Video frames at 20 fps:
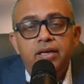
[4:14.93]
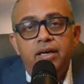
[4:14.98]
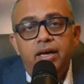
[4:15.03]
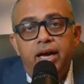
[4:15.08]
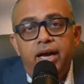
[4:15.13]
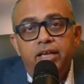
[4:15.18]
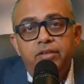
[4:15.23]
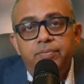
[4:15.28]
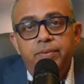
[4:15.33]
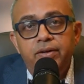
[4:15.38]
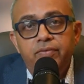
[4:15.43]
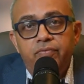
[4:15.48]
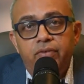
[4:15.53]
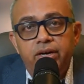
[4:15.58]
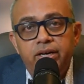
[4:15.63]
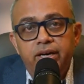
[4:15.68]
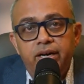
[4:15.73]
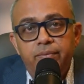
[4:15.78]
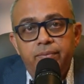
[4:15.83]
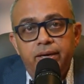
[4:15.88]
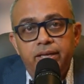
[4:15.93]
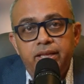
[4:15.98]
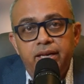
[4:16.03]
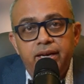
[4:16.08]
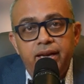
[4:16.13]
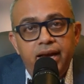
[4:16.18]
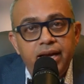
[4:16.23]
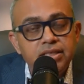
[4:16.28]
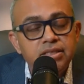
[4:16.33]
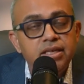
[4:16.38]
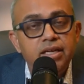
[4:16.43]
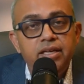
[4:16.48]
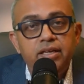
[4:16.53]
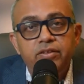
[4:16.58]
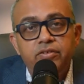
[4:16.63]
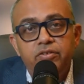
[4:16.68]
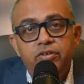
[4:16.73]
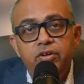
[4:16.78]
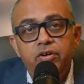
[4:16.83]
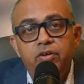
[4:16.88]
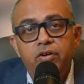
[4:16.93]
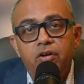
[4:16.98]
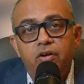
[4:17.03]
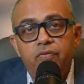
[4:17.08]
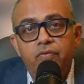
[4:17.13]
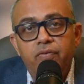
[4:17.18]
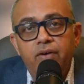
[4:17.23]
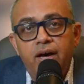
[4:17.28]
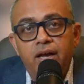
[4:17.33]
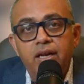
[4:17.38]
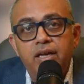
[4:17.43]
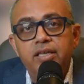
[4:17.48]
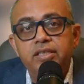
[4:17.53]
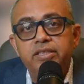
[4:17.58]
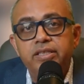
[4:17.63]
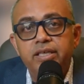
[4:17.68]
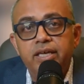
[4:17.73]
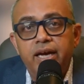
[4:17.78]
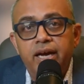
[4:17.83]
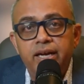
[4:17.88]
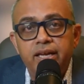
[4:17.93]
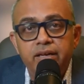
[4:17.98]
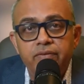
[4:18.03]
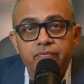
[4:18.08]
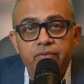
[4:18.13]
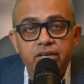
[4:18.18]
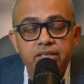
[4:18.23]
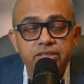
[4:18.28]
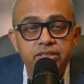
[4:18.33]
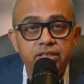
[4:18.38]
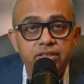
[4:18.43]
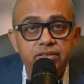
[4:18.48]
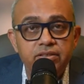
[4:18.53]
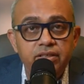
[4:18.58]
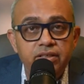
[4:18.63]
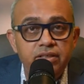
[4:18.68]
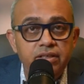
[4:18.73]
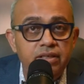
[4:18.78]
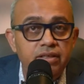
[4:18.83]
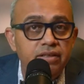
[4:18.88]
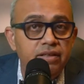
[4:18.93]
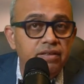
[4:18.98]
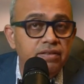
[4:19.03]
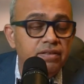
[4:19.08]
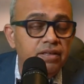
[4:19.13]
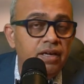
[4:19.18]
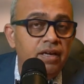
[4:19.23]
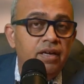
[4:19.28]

has been funded by the National Institute of Allergy and Infectious Diseases.